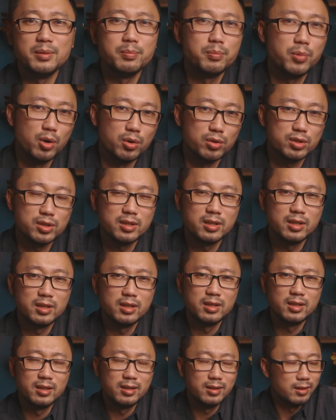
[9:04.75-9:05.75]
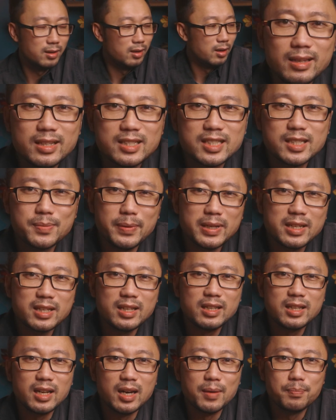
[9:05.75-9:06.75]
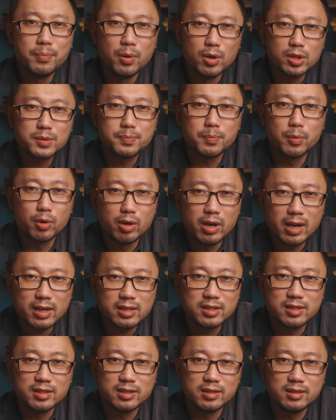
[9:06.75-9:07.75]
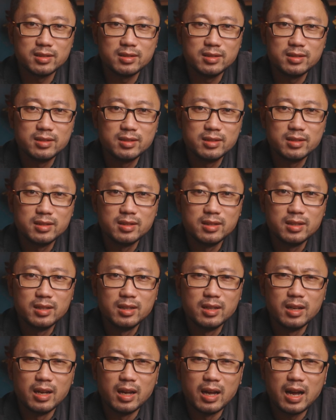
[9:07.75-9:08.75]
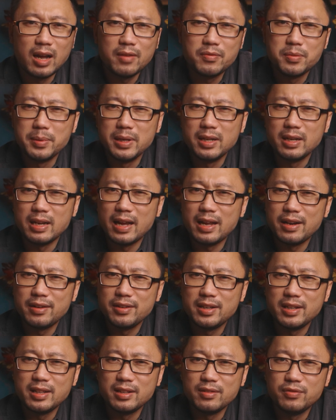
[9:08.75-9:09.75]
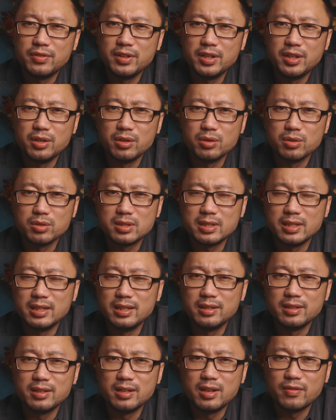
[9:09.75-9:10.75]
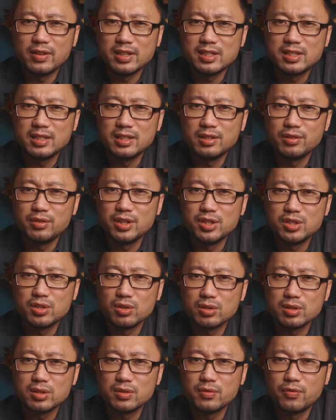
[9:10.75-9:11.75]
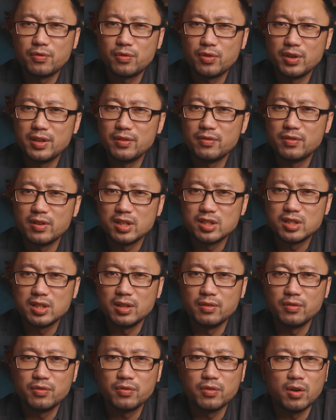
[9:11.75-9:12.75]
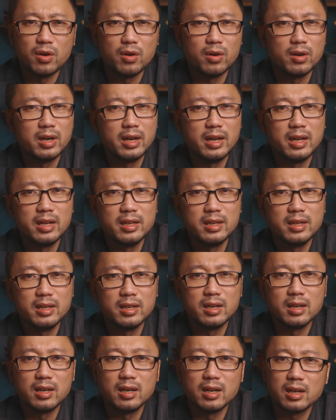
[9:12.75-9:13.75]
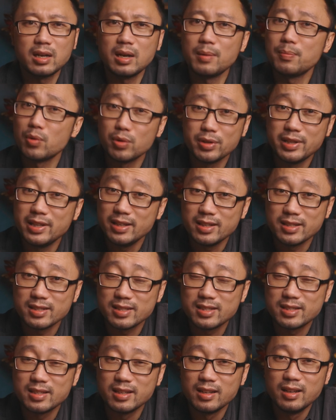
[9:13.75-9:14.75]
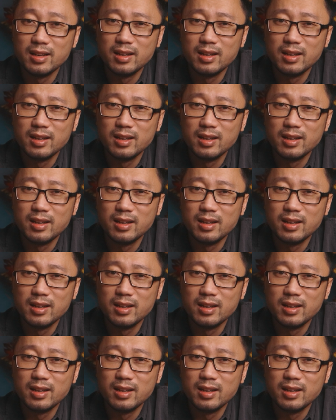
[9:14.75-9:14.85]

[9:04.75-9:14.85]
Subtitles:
in post. Speaking of post-production, I've been editing videos in DaVinci Resolve free version for a couple years,